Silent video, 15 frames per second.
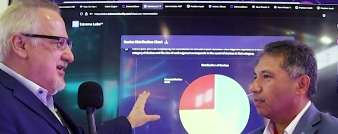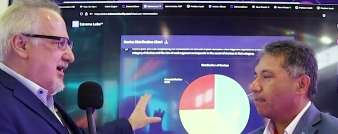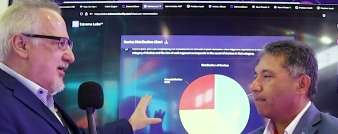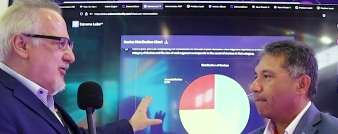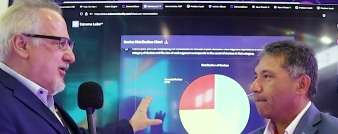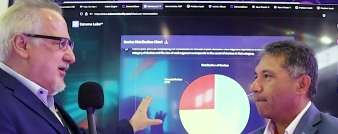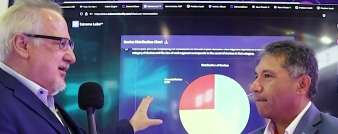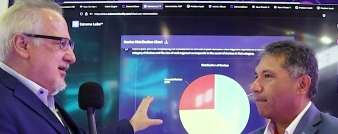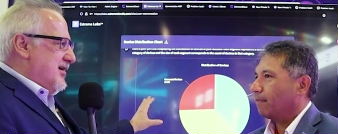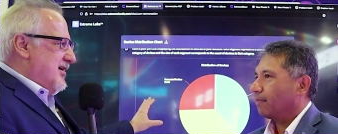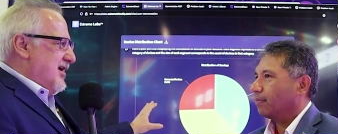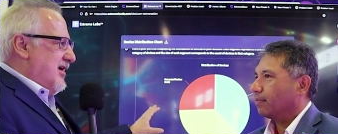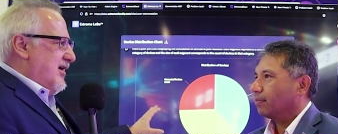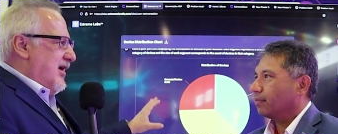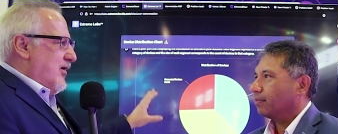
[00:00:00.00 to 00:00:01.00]
Speaker 1: in the network,
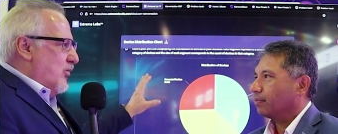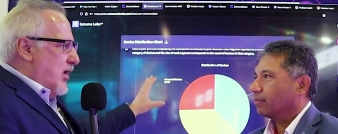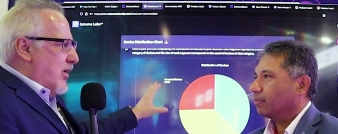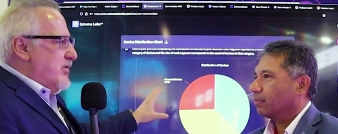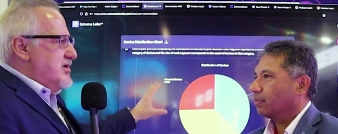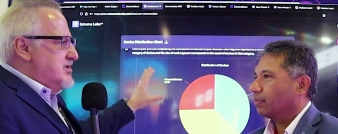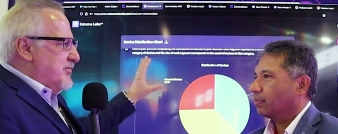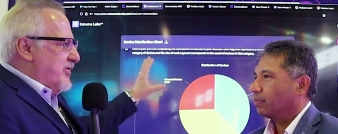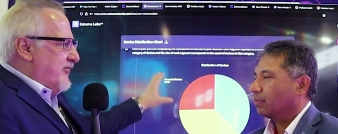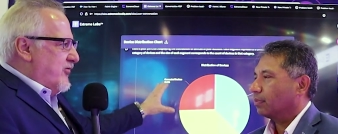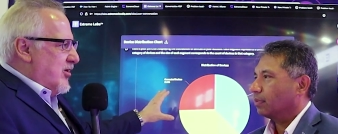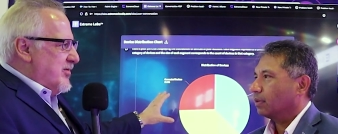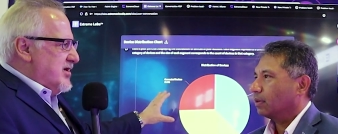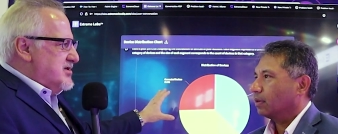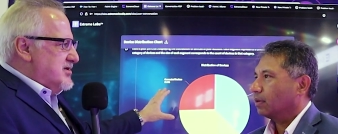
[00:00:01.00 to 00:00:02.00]
what was the
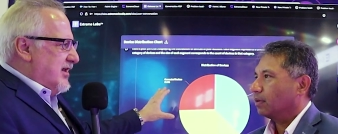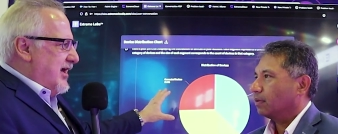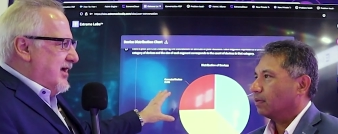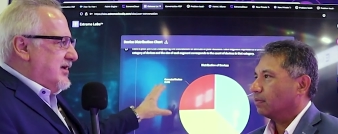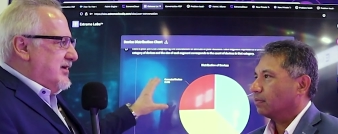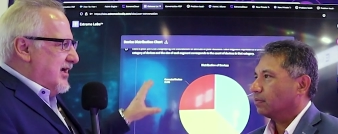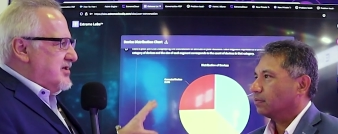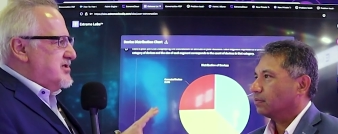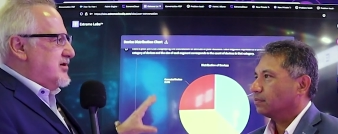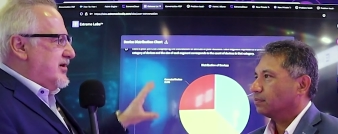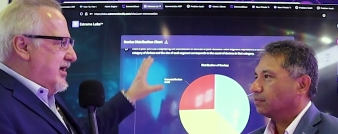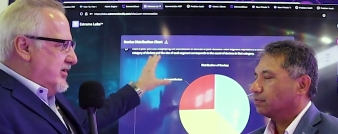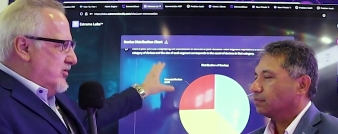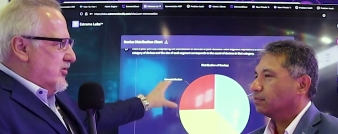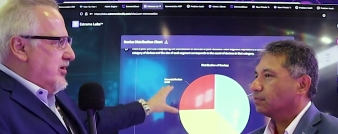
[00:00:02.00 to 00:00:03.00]
performance like
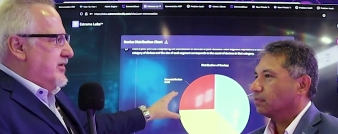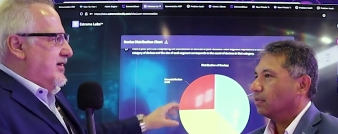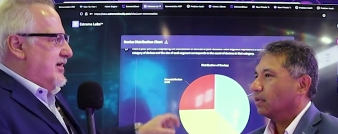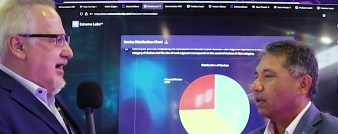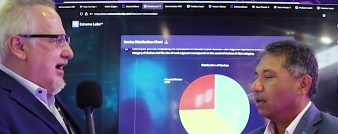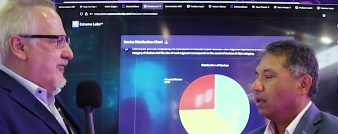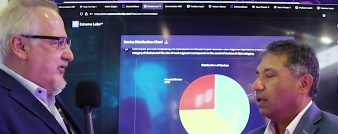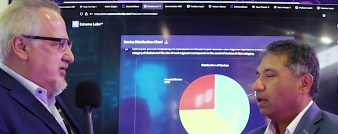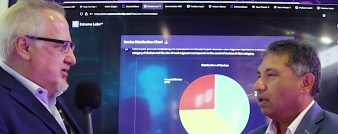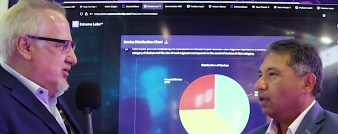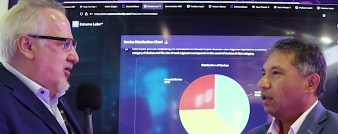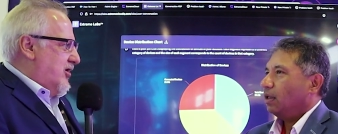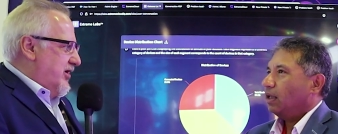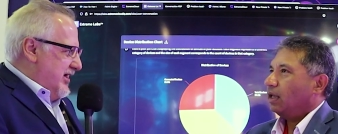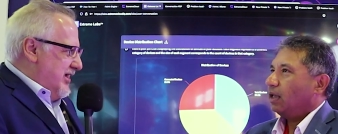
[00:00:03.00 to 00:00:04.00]
yesterday during the conference
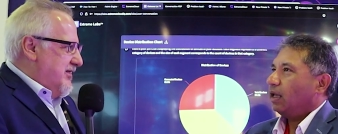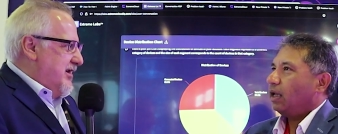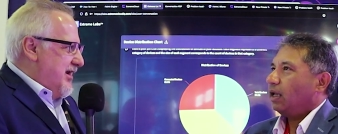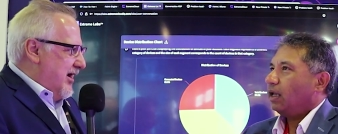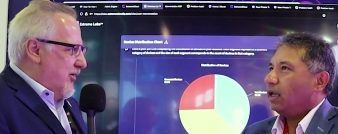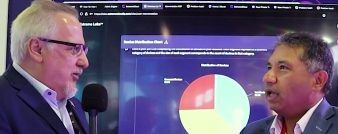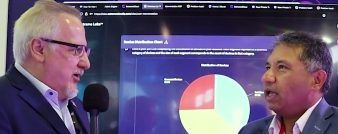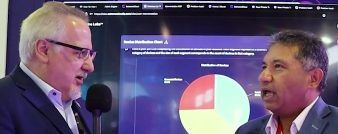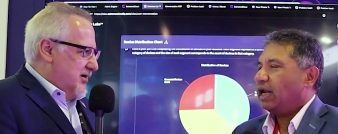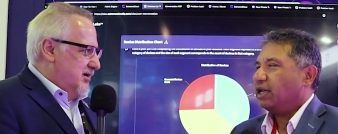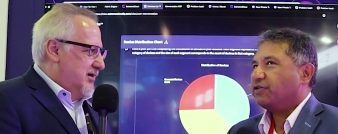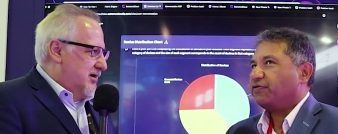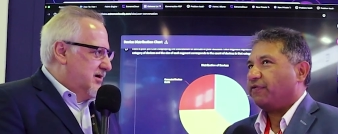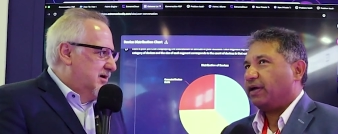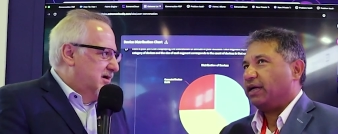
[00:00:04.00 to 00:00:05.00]
call in the network? And
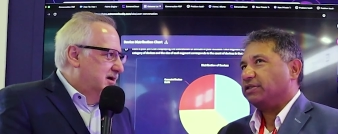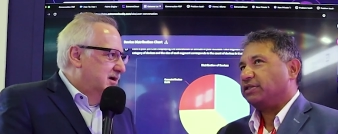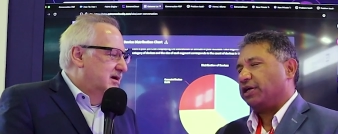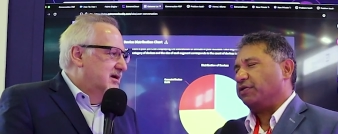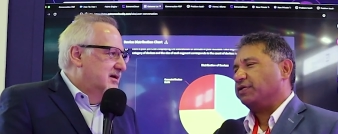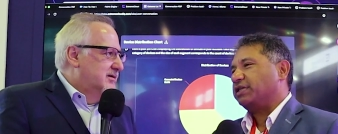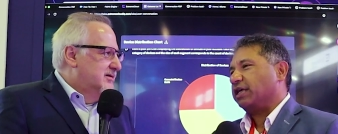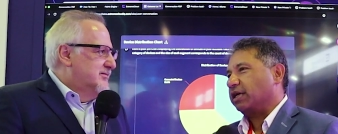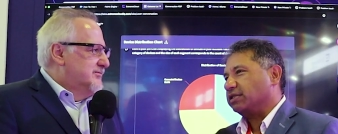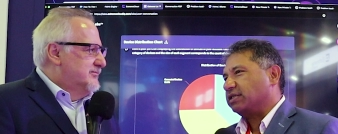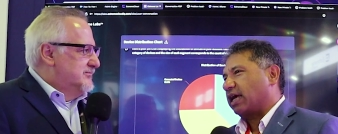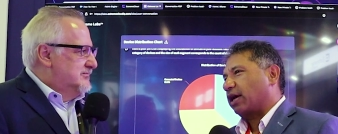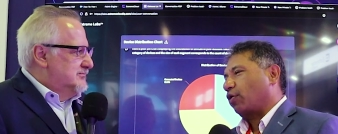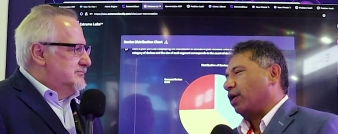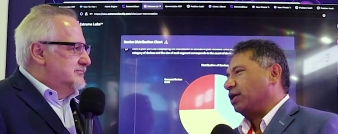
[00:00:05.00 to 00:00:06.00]
it's, it's interesting because
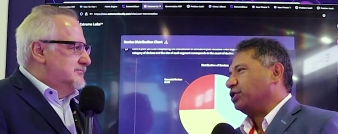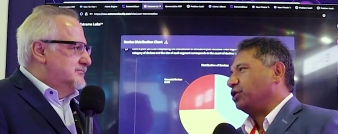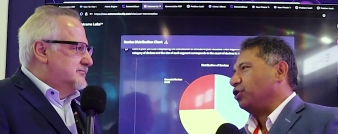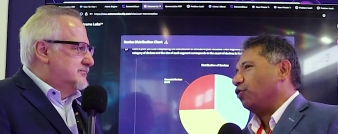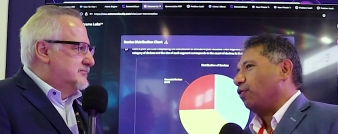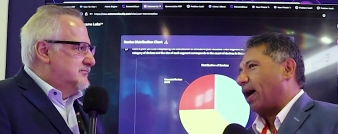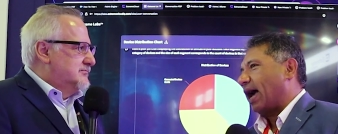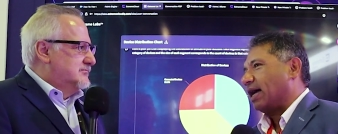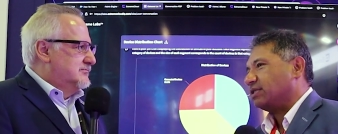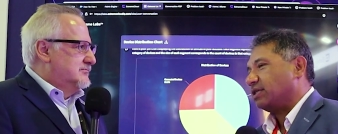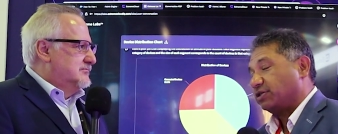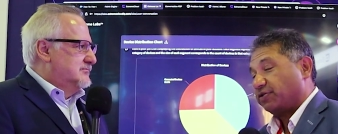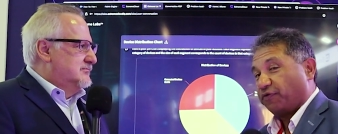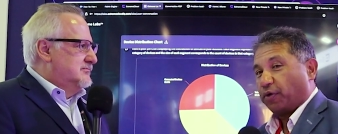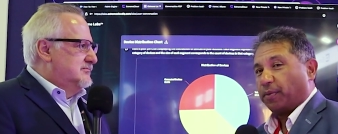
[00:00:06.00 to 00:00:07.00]
that
Speaker 2: question you asked,
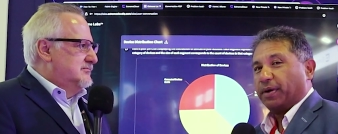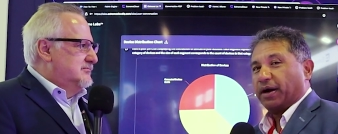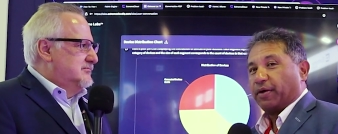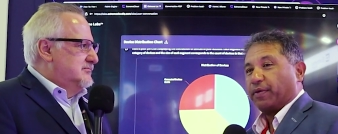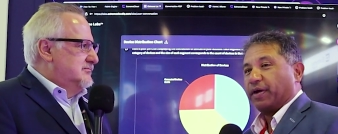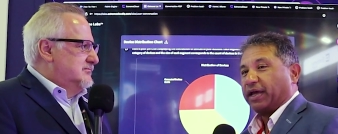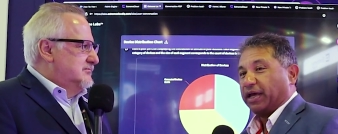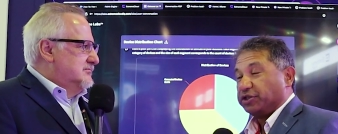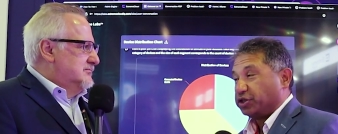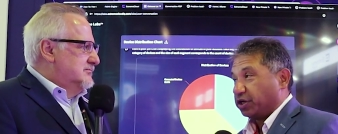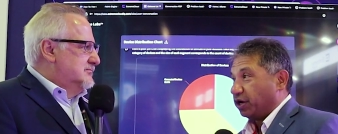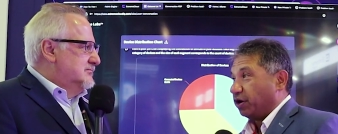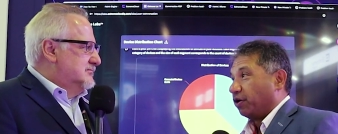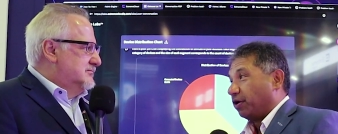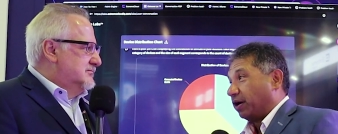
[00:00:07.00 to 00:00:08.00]
as a former network
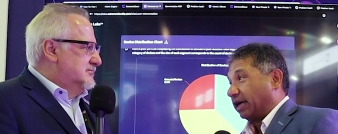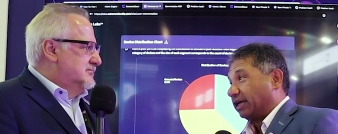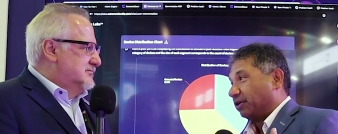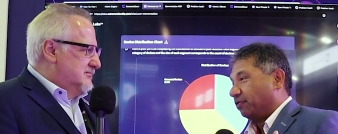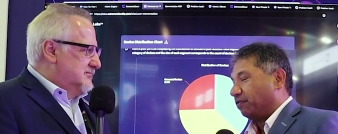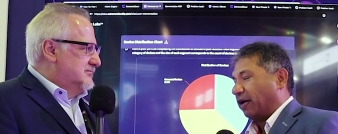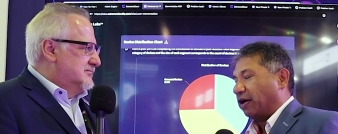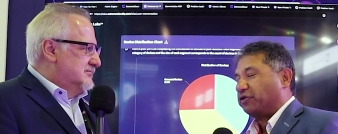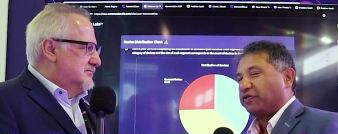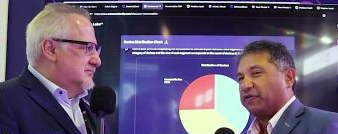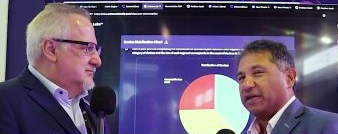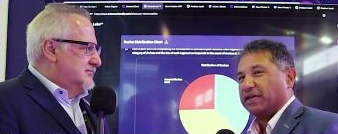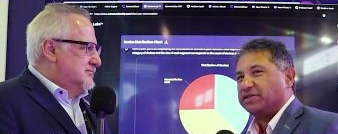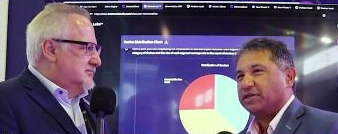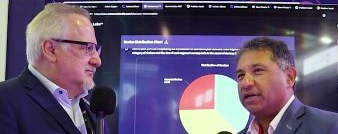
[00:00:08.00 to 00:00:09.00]
engineer, I can vouch for
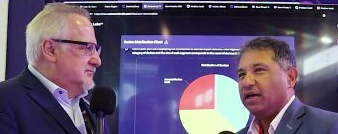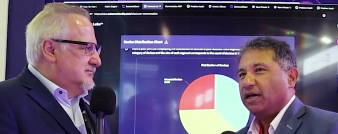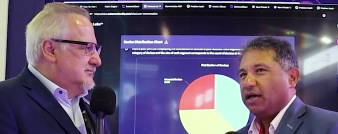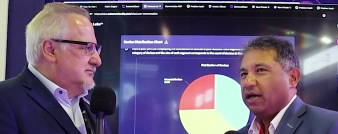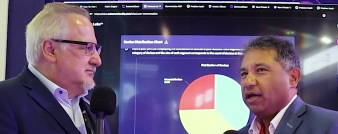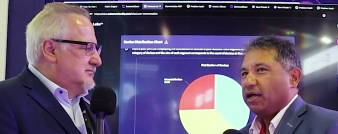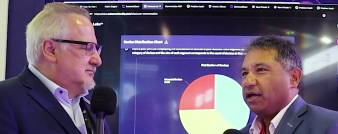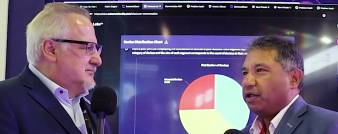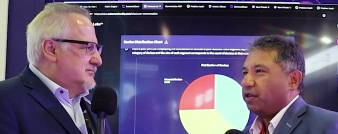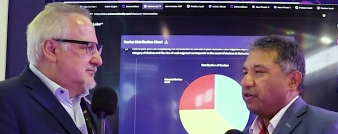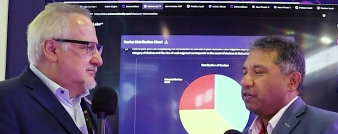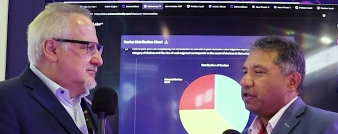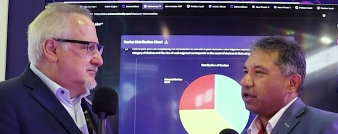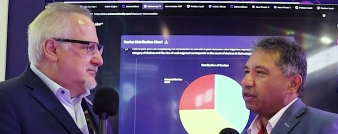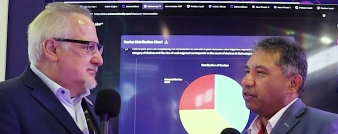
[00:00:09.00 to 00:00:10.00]
this,
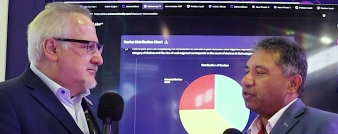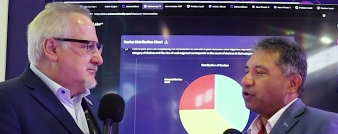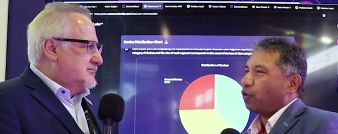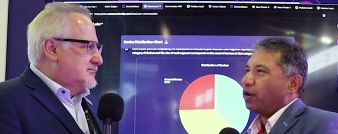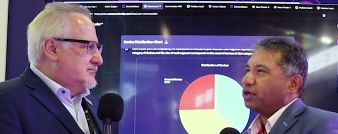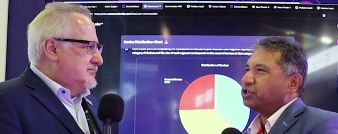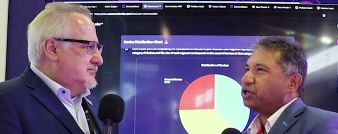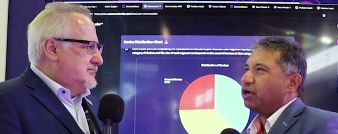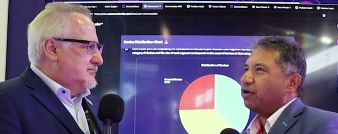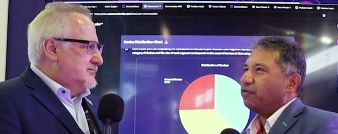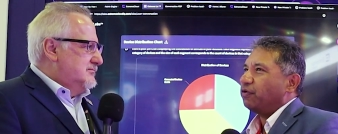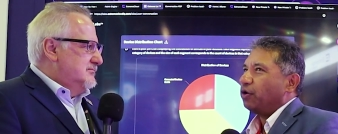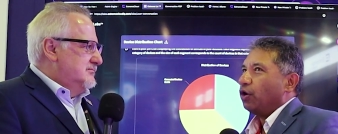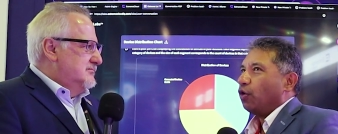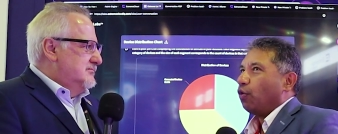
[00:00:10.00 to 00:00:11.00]
the, the question of
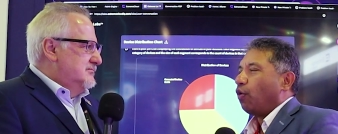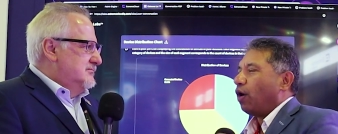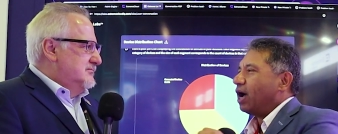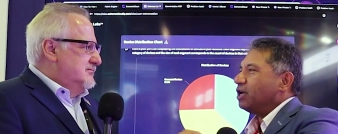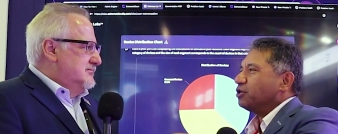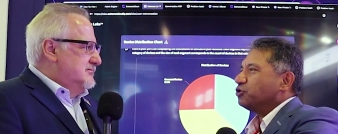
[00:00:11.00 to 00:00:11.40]
why